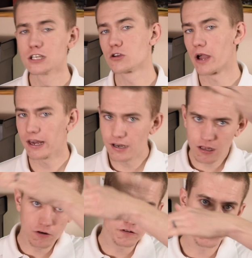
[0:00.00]
So head
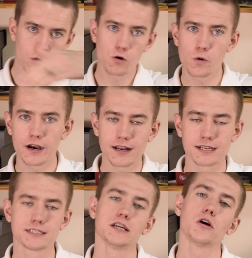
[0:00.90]
on over to
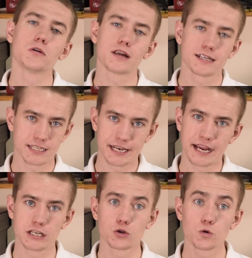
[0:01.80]

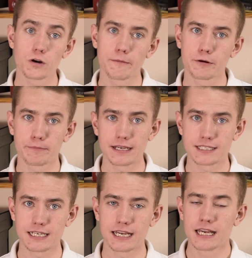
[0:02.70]
wootware.co.za to woot up your
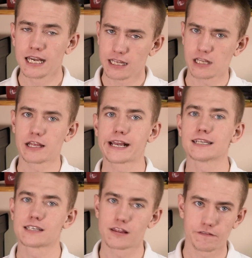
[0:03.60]
PC. The link
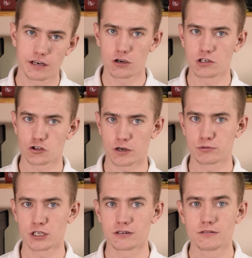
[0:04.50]
is in the video
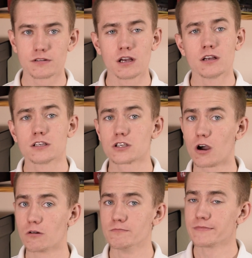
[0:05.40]
description.
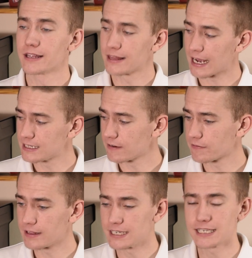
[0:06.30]
So That's it
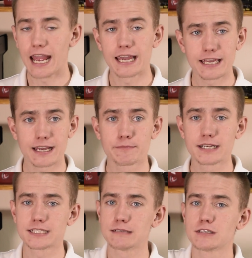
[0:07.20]
for this. 8
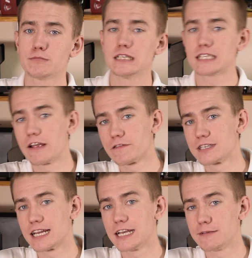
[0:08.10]
GB seems to be safe for
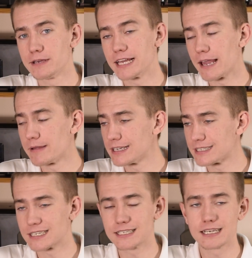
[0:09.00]
1080p gaming,
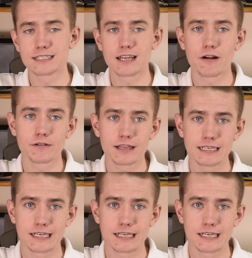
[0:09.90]
16 is not really